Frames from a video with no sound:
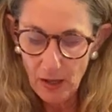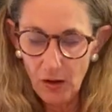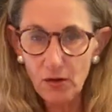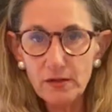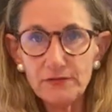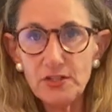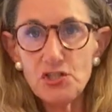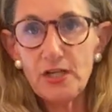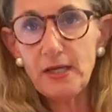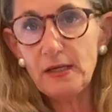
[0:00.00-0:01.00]
all of the
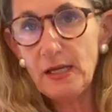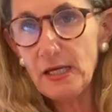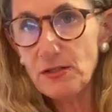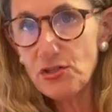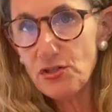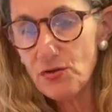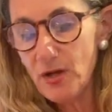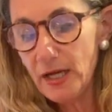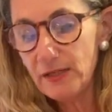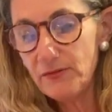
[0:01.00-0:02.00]
chicken into
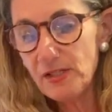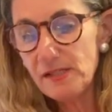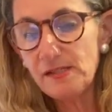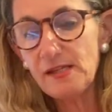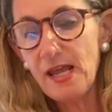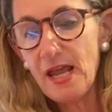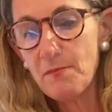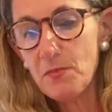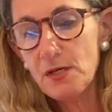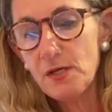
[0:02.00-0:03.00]
kind of the
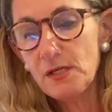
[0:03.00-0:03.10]
same